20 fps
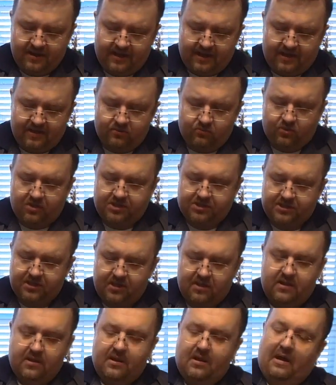how it works.
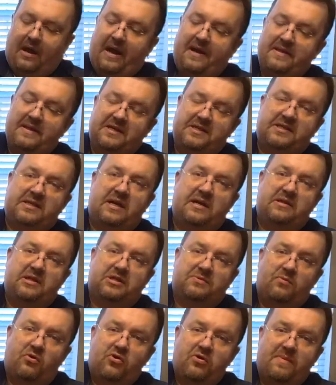On this side,
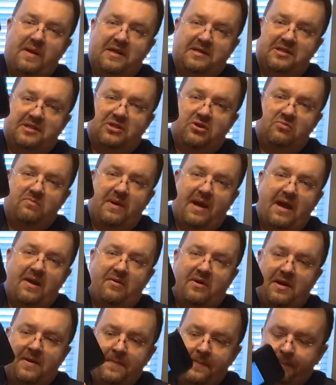this modem has its own
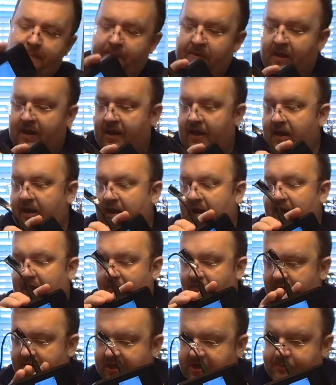battery,
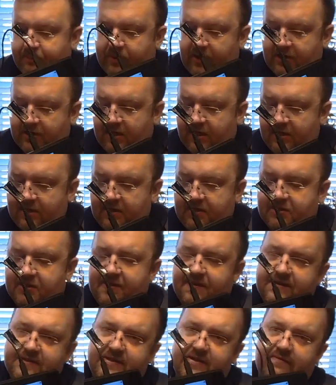and when it's plugged in
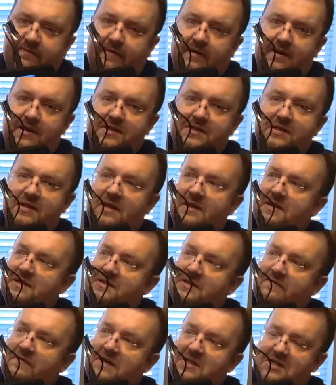into this device and
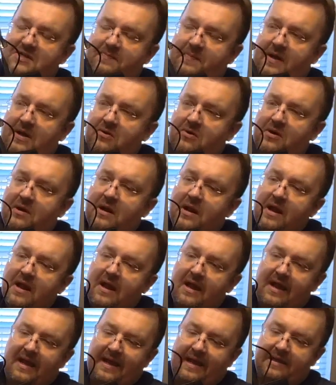this device is powered,
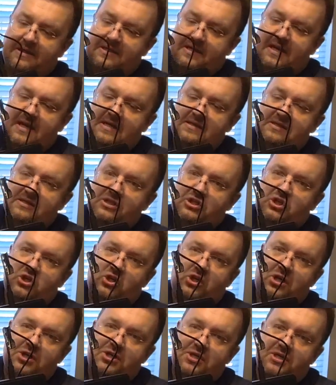it's constantly
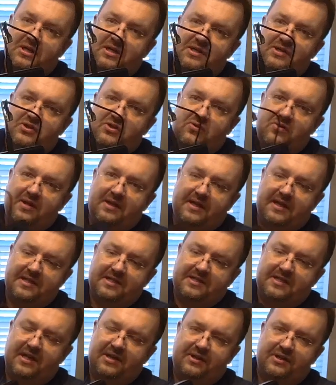charging it. So it can
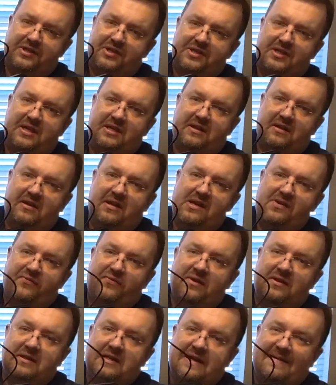stay in this state
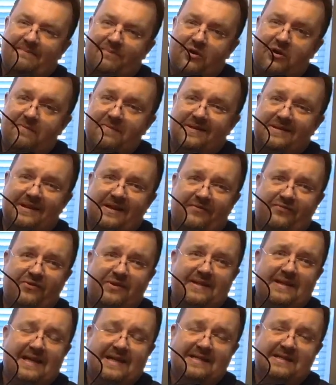indefinitely and permanently
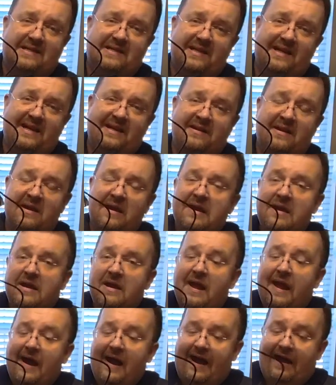for days on end.
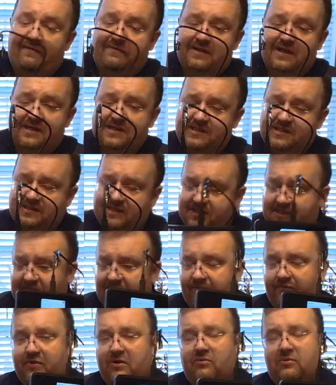I've tested this
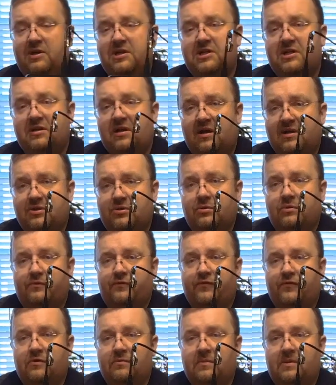configuration. I
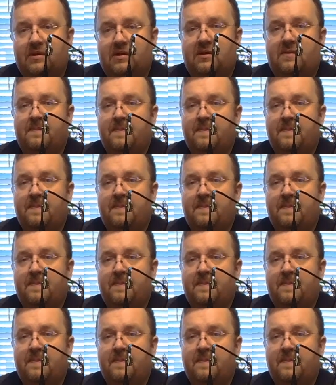drove from